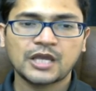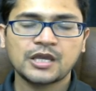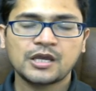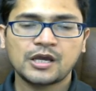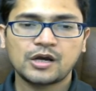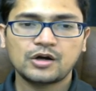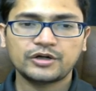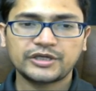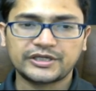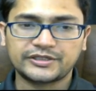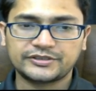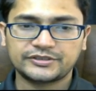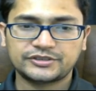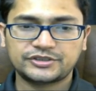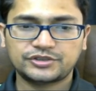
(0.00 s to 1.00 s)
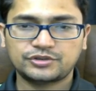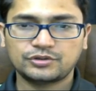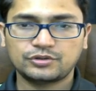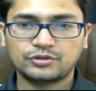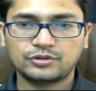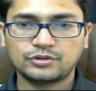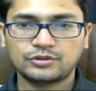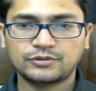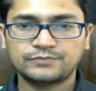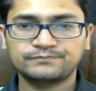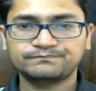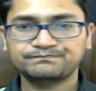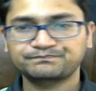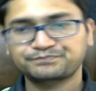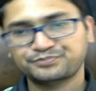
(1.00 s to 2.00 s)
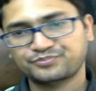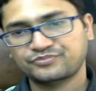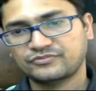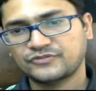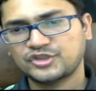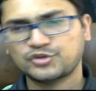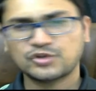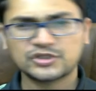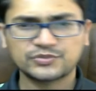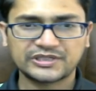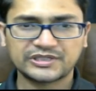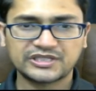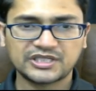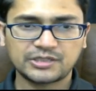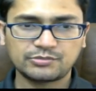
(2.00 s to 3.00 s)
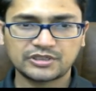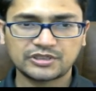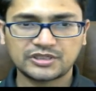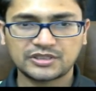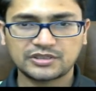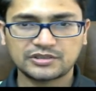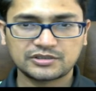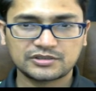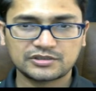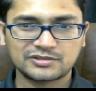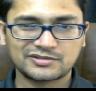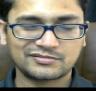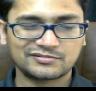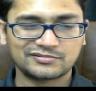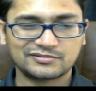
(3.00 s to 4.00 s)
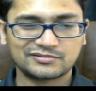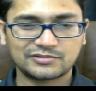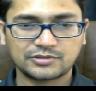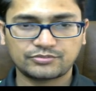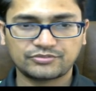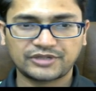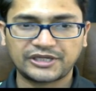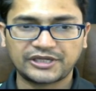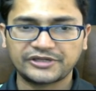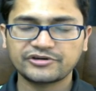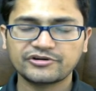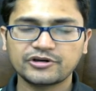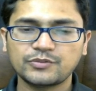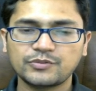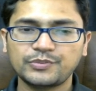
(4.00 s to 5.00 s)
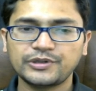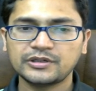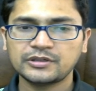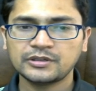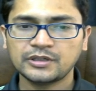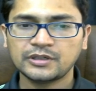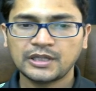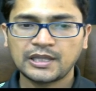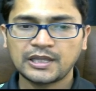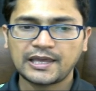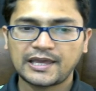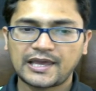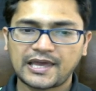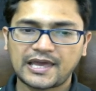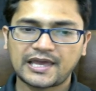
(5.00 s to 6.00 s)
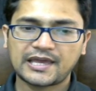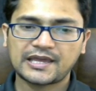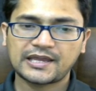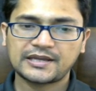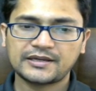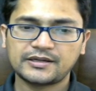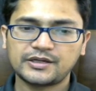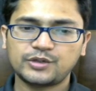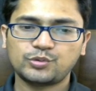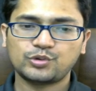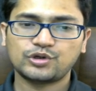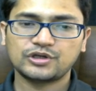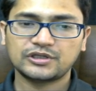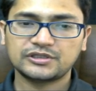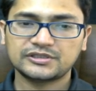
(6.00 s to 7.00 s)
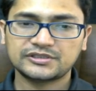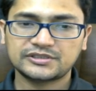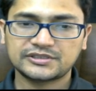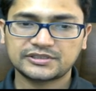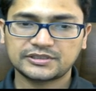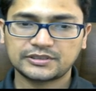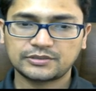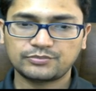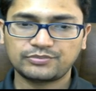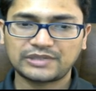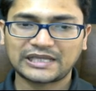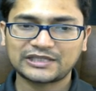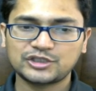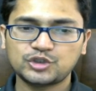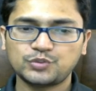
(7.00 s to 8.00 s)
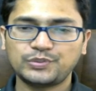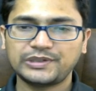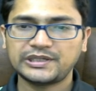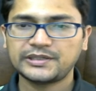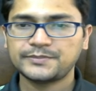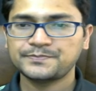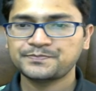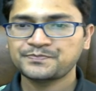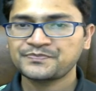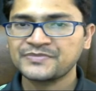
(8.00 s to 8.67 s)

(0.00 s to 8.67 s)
Okay, so this was my game against some 1900 player, and it was black to play.